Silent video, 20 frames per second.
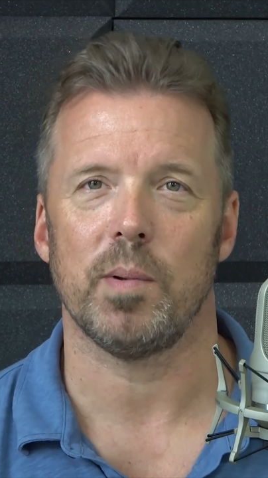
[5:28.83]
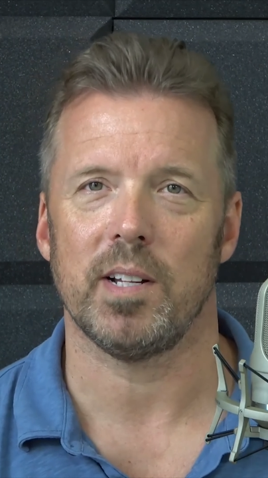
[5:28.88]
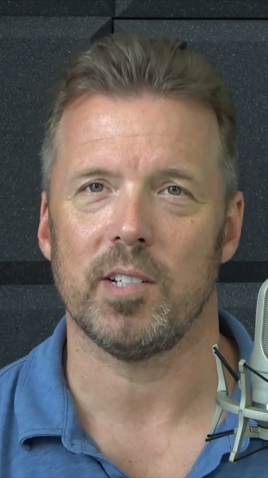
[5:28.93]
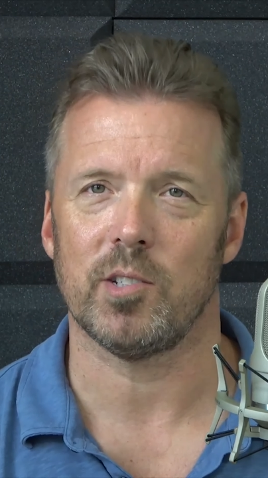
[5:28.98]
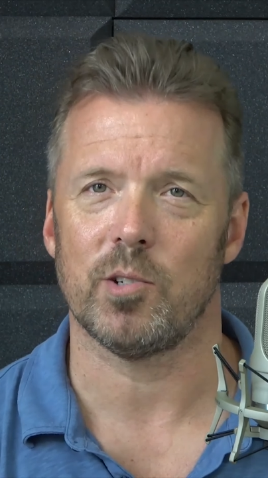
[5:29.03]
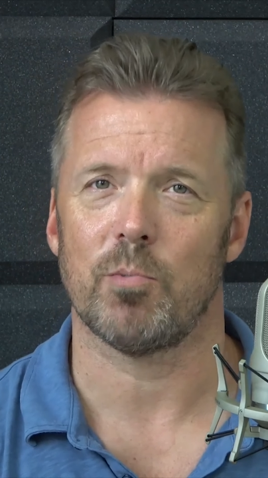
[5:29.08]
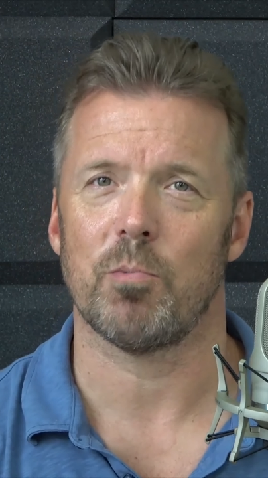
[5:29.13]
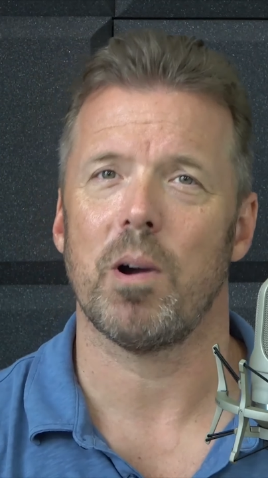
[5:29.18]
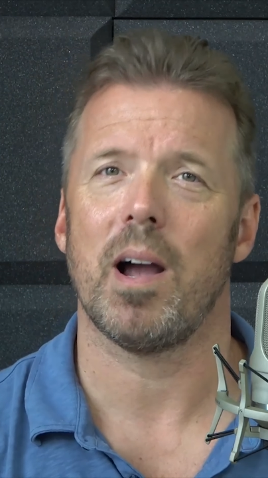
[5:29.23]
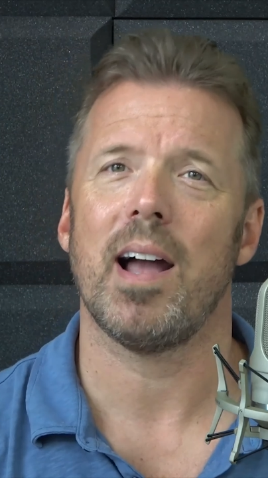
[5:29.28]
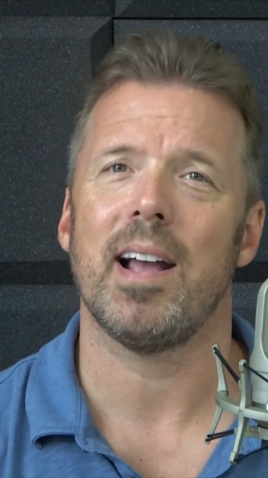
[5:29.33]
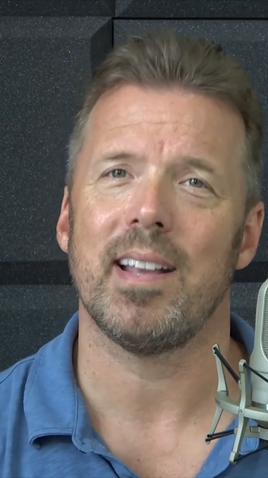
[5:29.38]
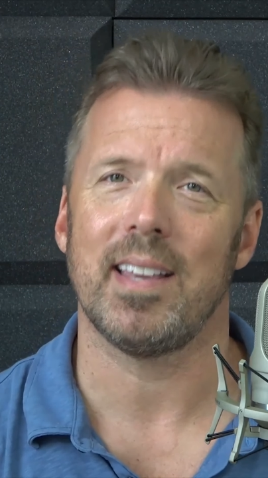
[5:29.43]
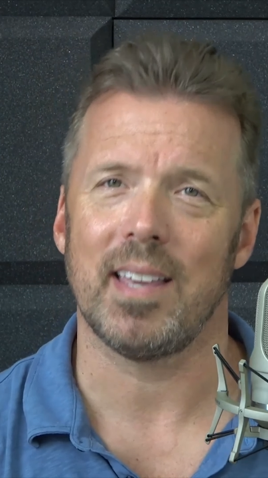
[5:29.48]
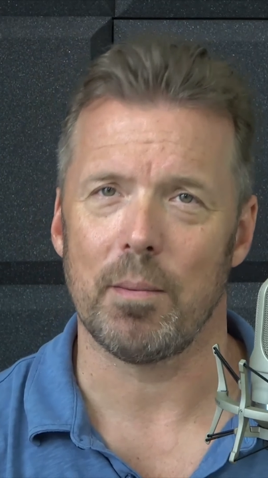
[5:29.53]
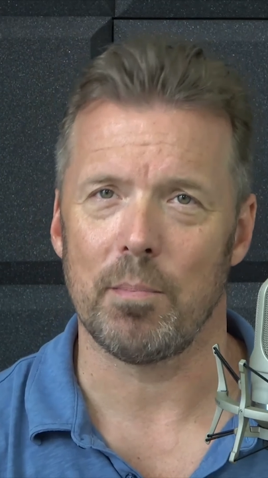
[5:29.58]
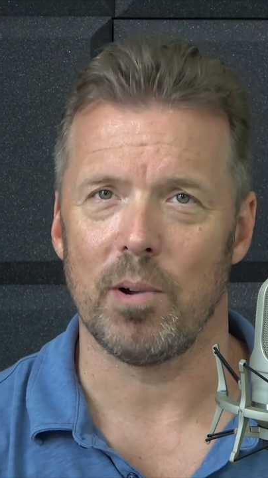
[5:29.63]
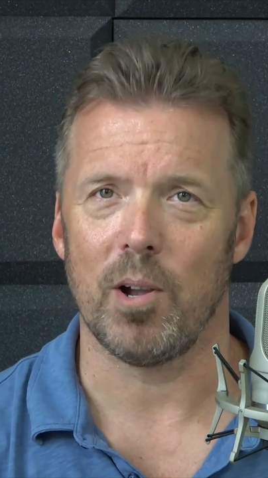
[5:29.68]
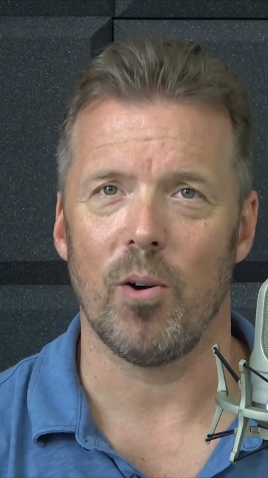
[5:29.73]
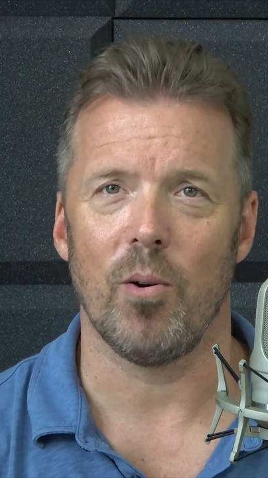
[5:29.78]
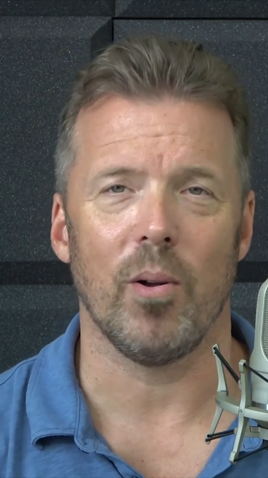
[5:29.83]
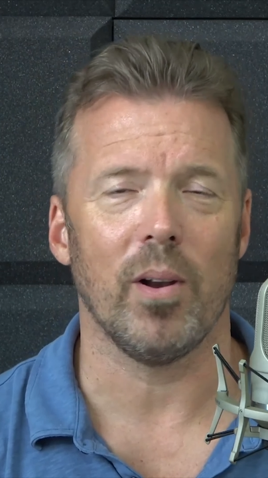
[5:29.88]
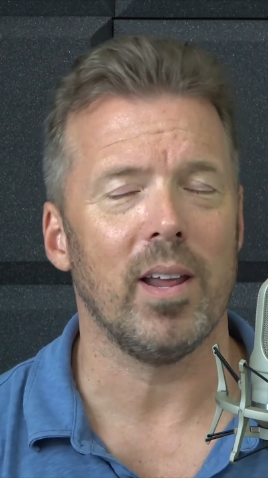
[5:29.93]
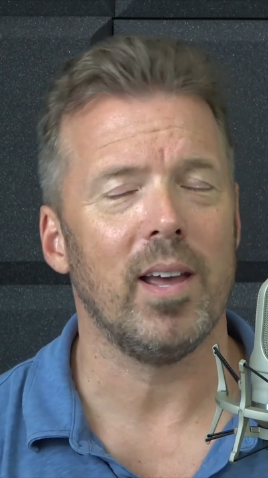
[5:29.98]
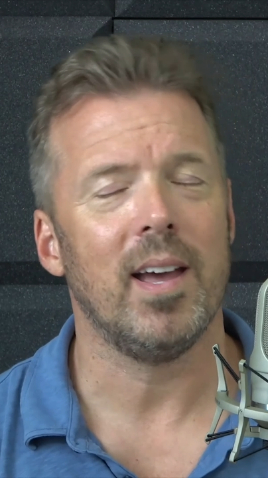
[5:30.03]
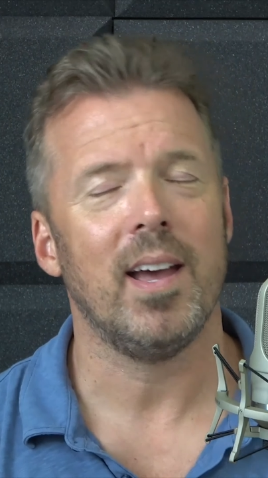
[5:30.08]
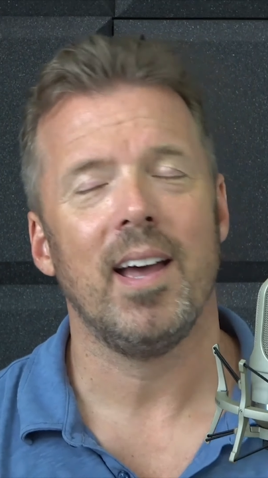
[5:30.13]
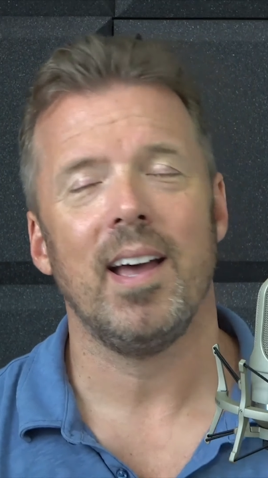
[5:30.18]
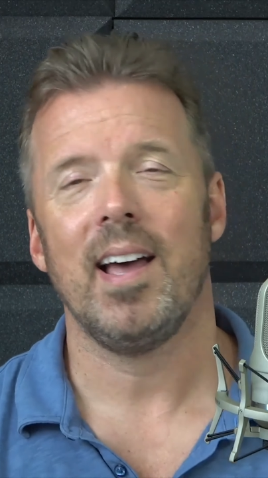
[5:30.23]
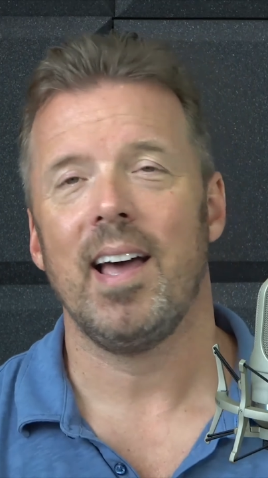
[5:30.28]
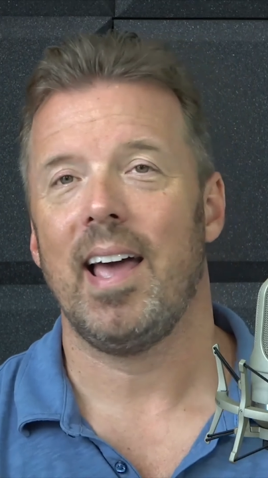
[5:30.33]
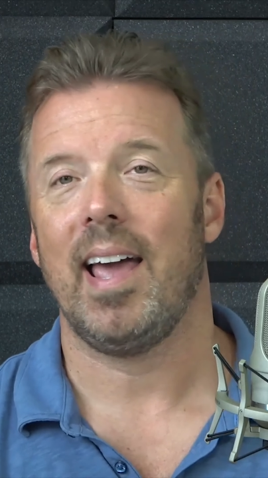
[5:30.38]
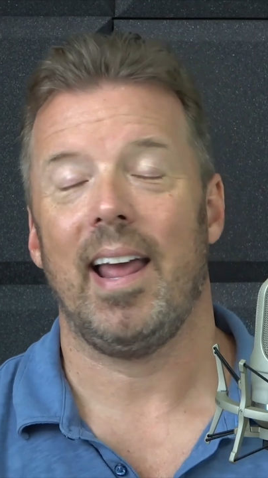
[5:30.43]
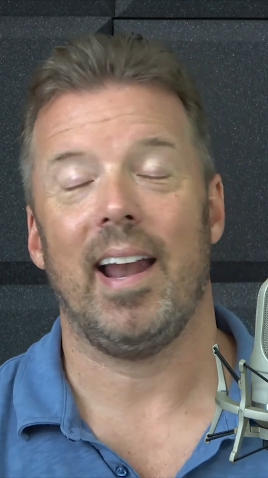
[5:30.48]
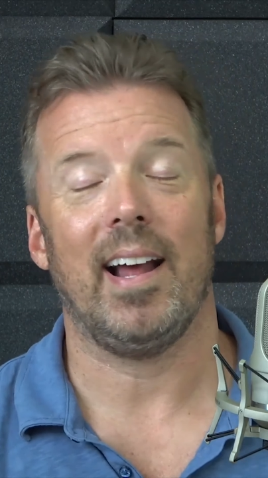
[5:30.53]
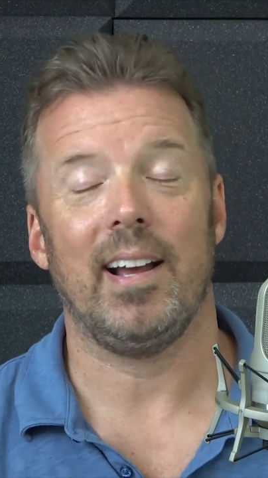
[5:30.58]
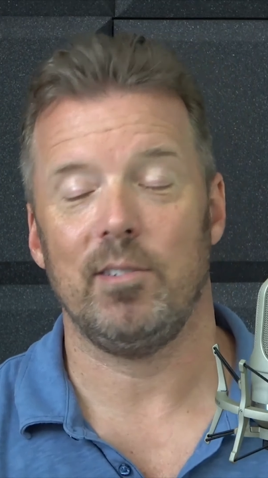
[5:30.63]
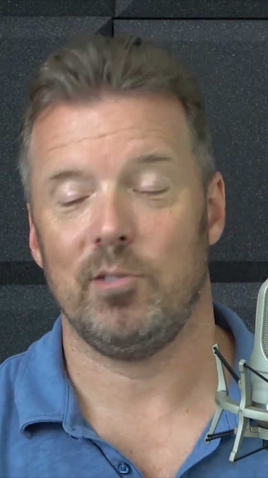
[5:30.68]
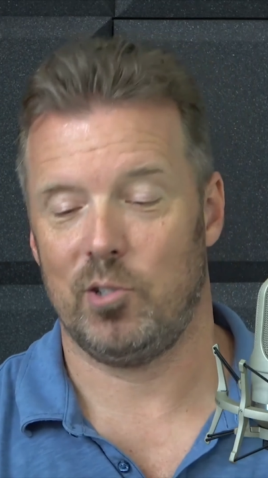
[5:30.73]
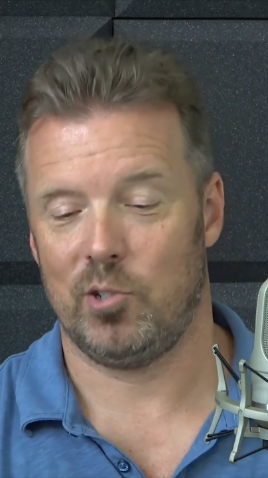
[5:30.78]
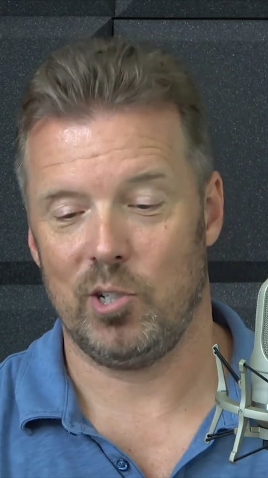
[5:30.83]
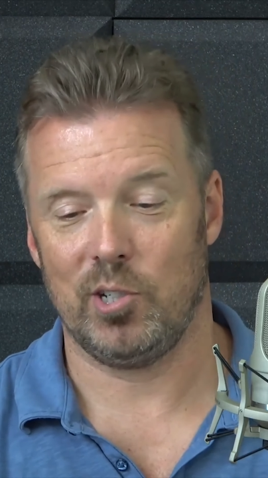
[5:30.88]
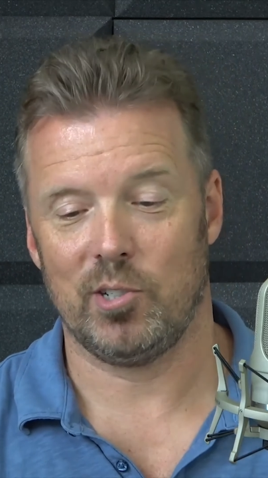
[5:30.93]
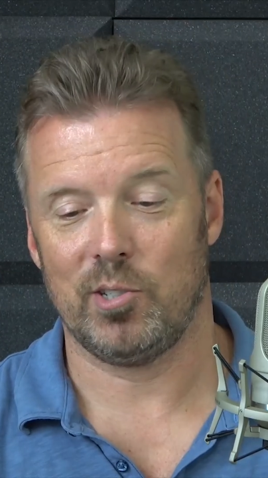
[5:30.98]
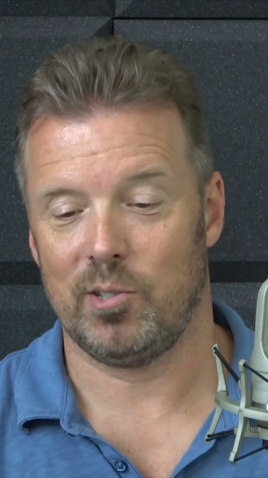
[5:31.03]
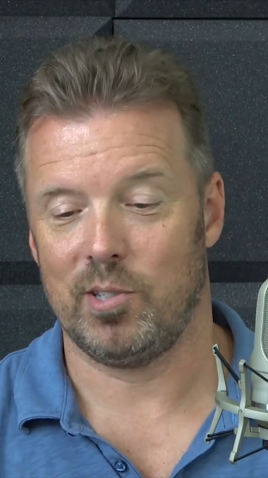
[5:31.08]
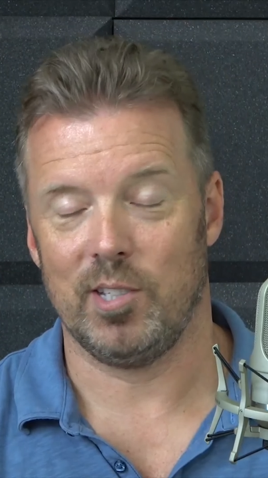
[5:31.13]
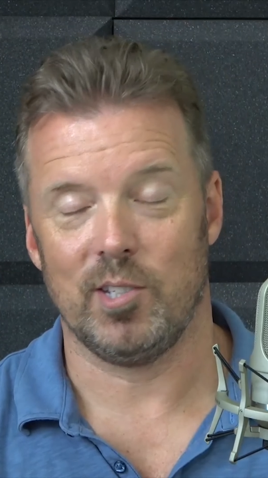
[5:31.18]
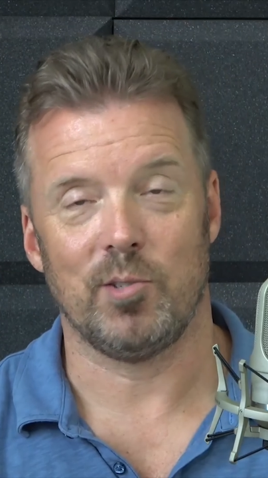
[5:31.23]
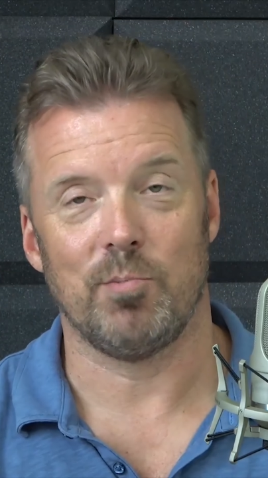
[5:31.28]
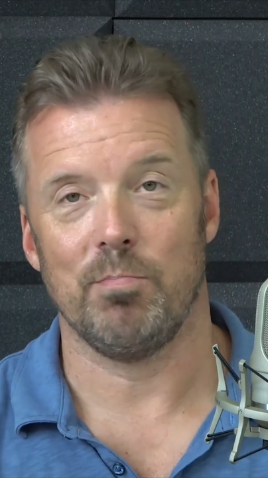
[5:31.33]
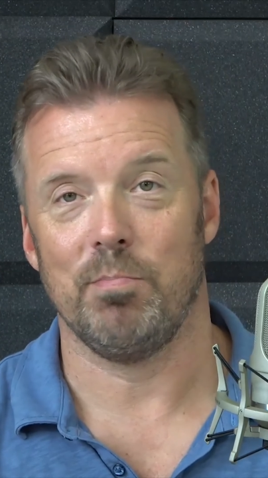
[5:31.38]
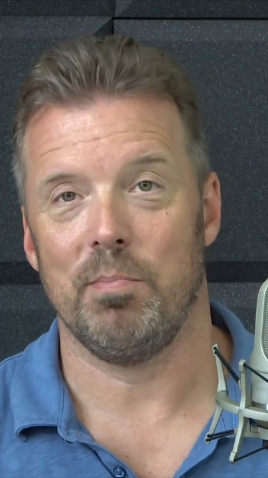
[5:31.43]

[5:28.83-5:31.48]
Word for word: But as the ride kept going, and I just this